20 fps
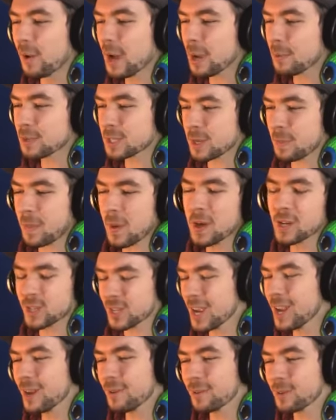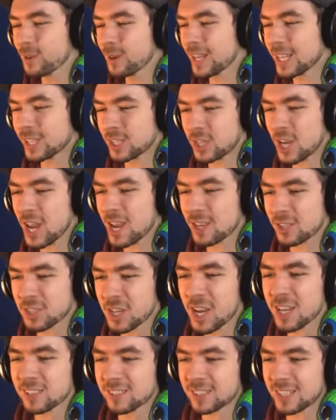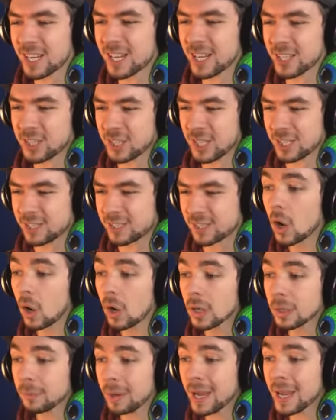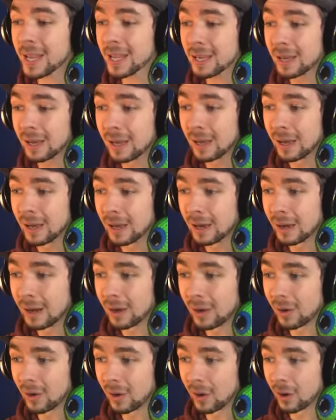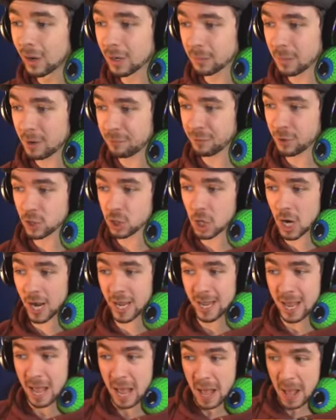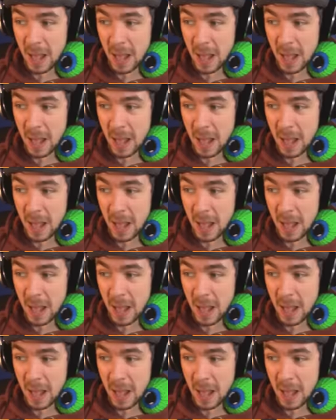Why would you punch anyone who likes cheese? Cheese is delicious. All the way? All the way for a try.